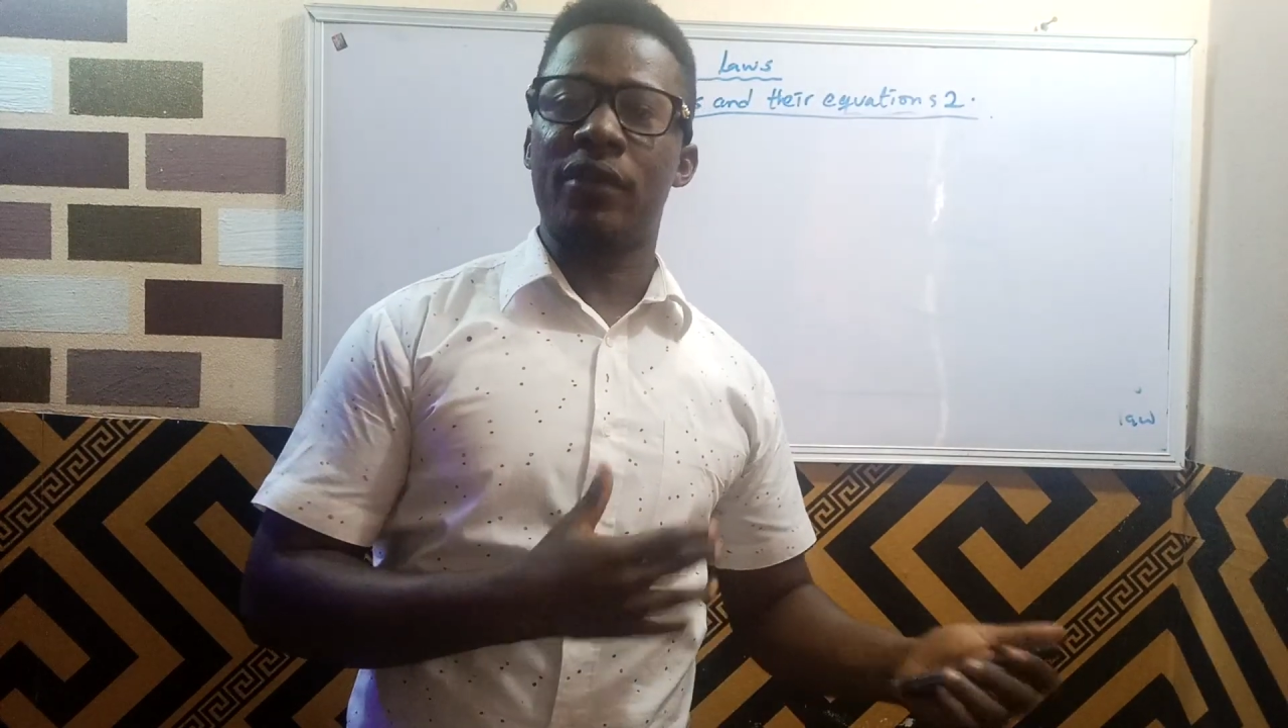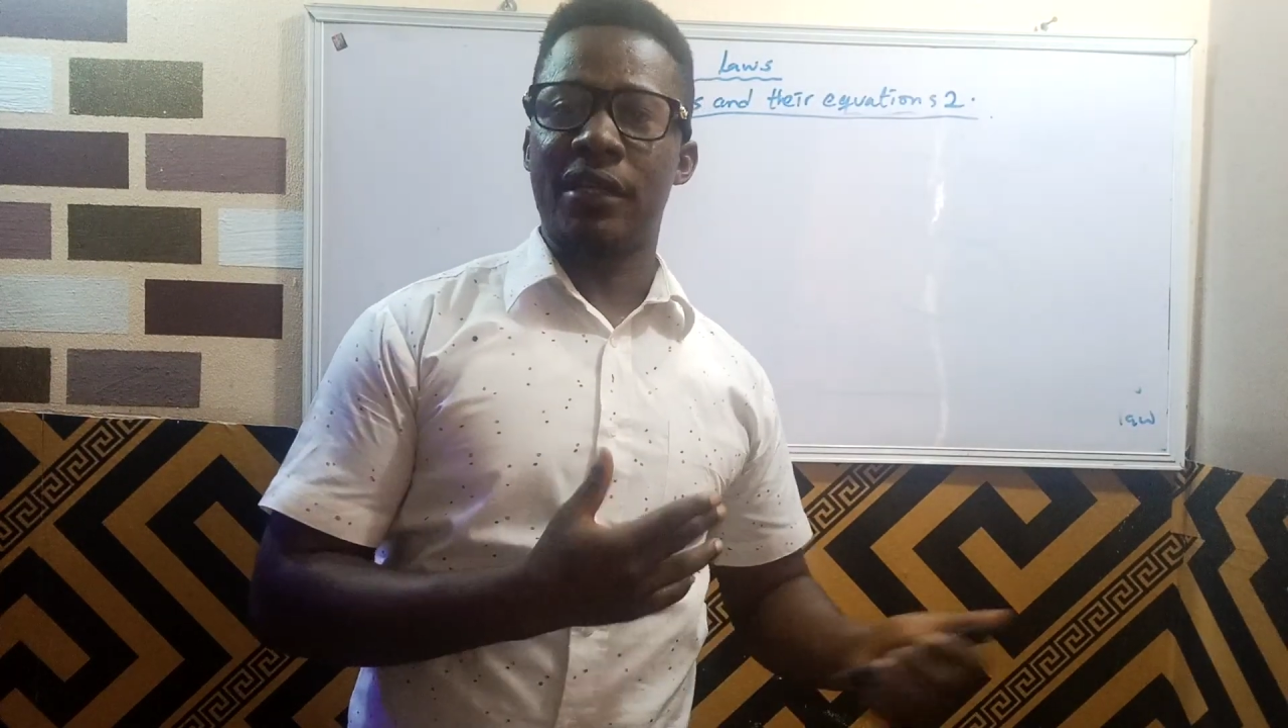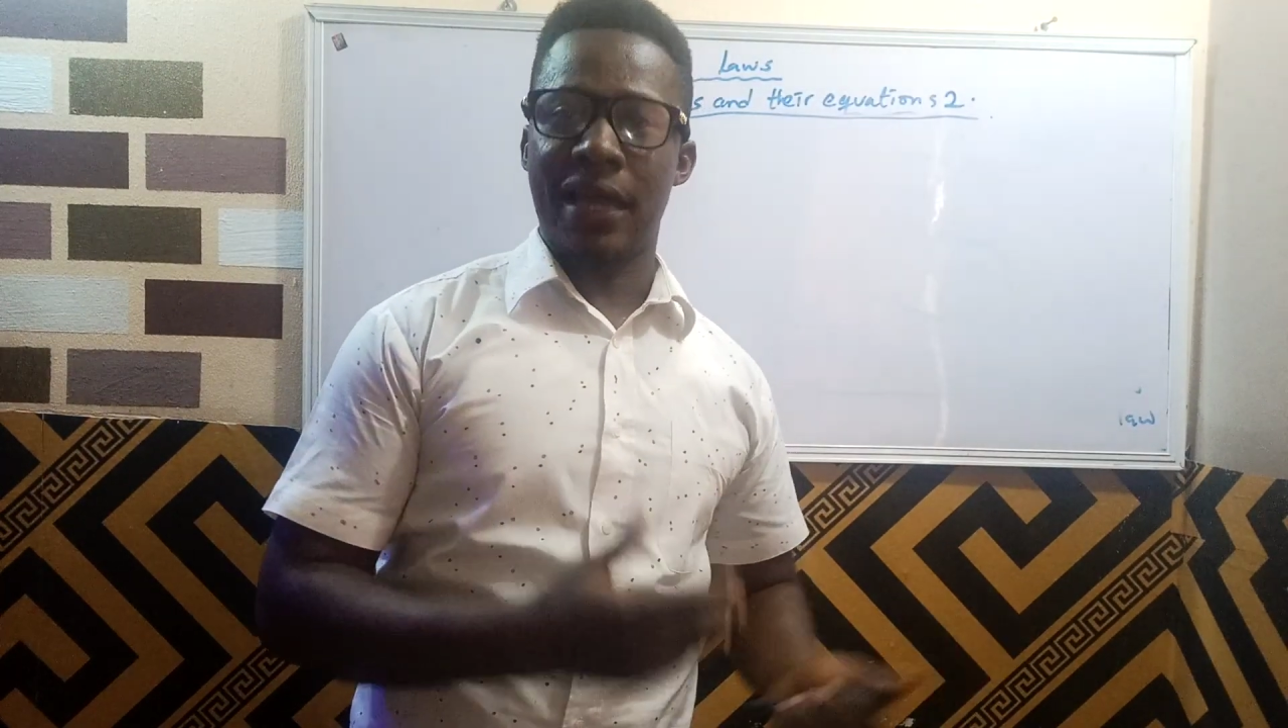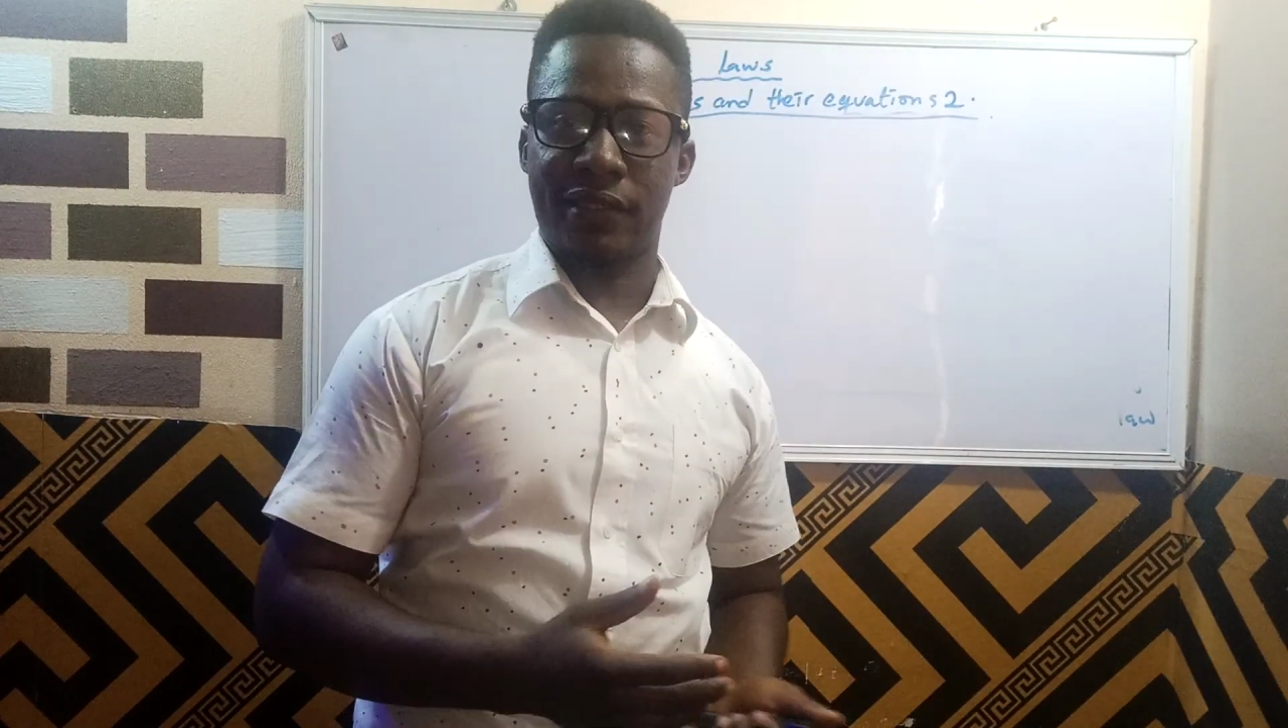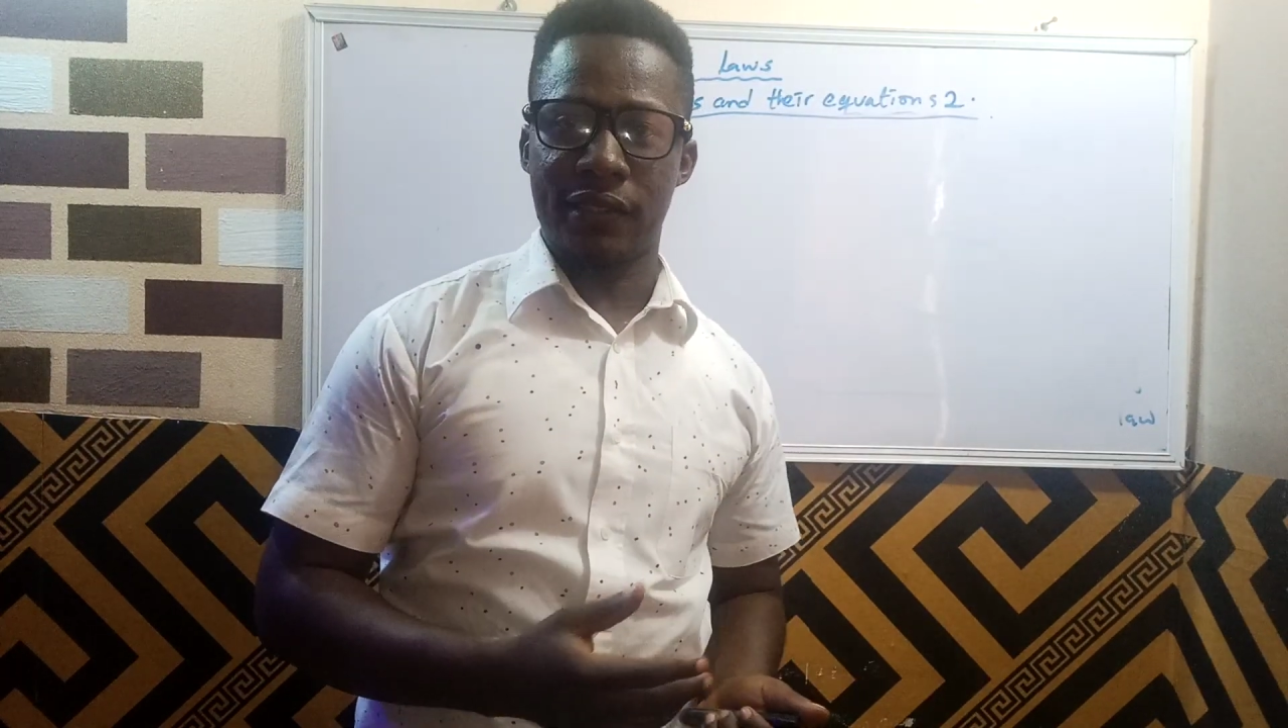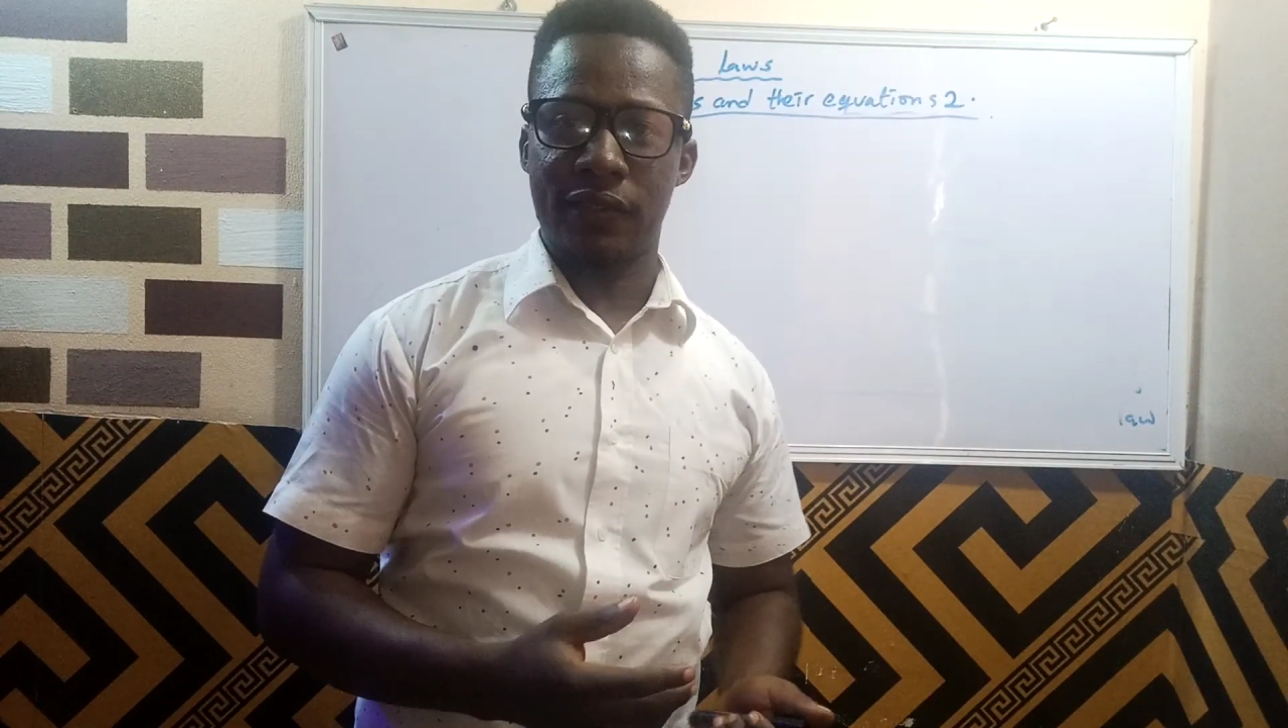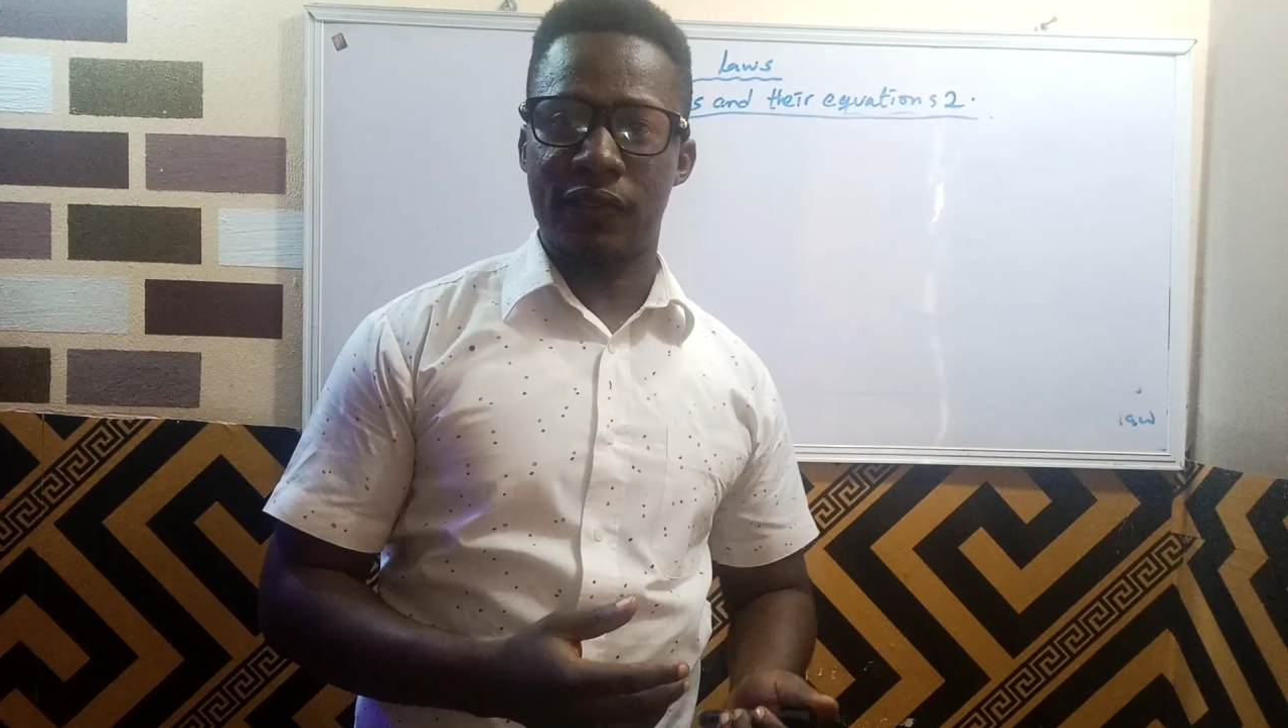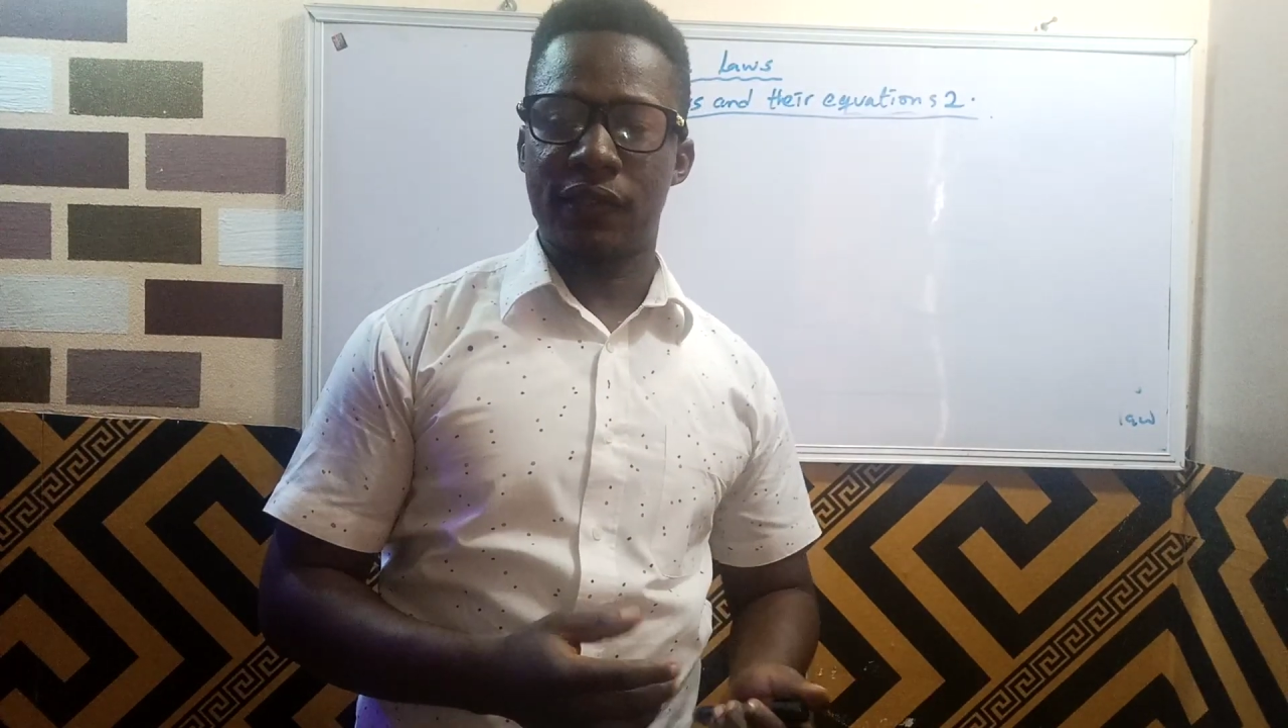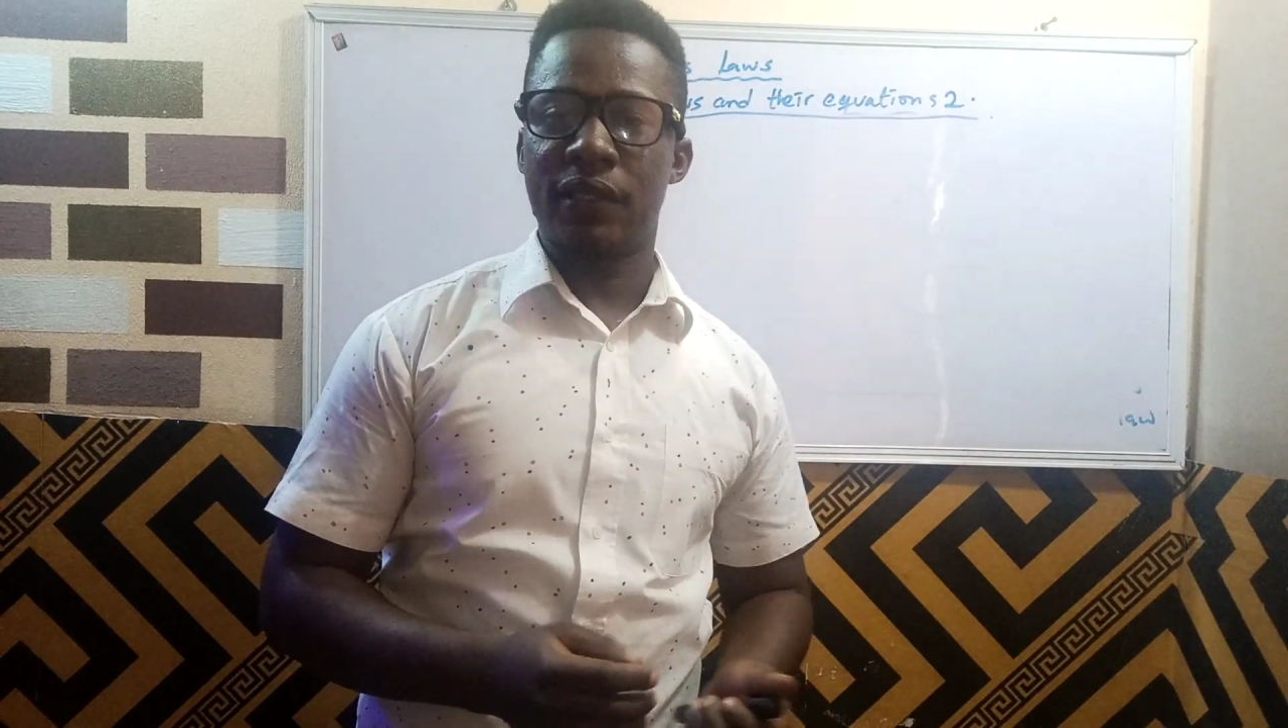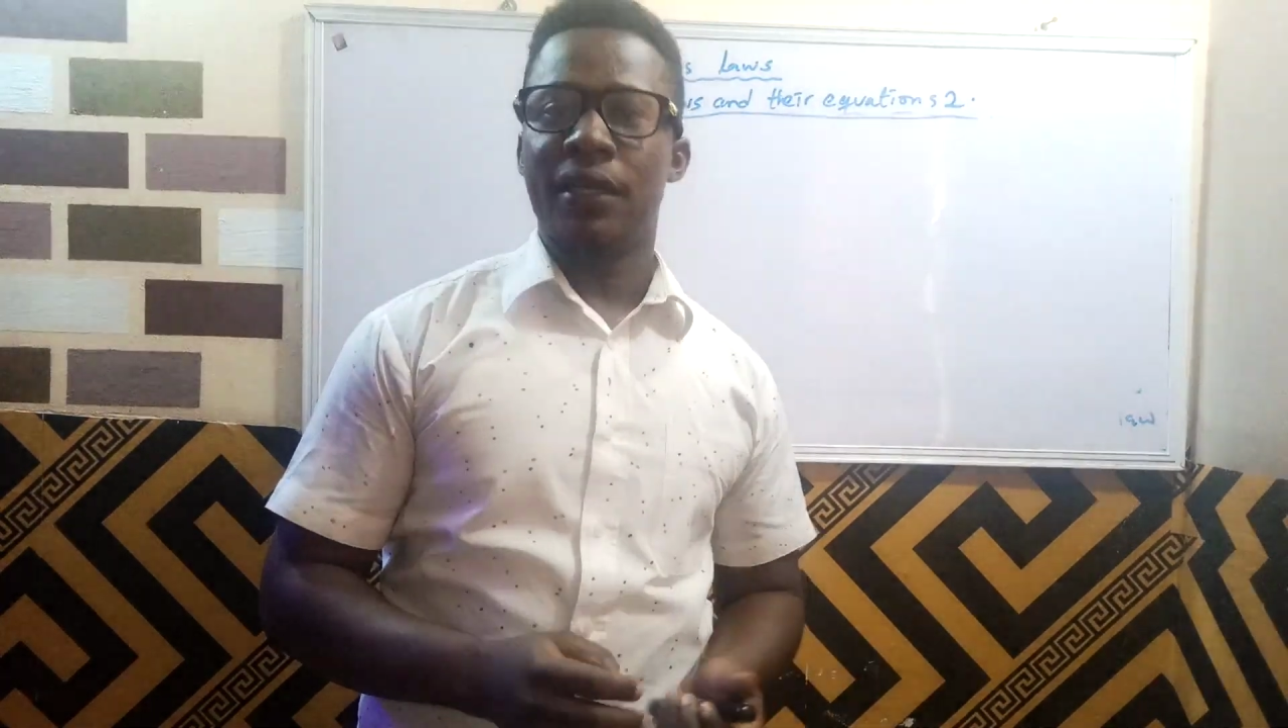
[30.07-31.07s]
the
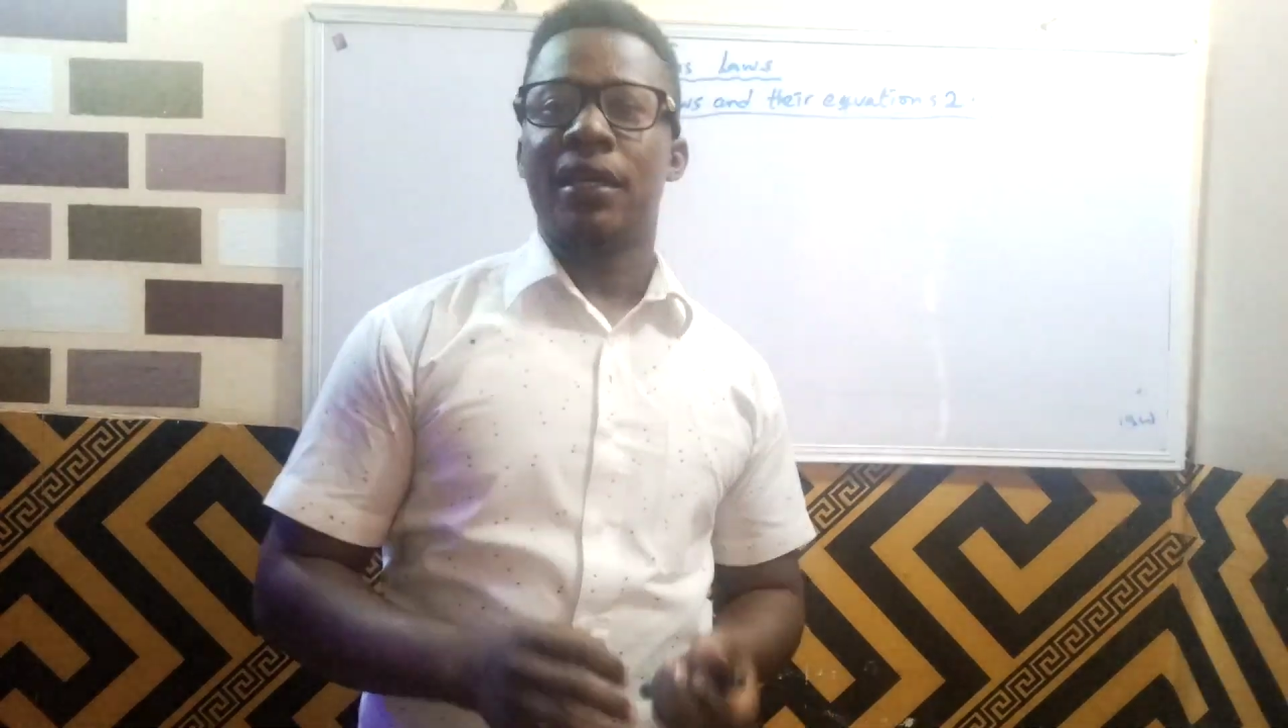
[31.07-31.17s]
gases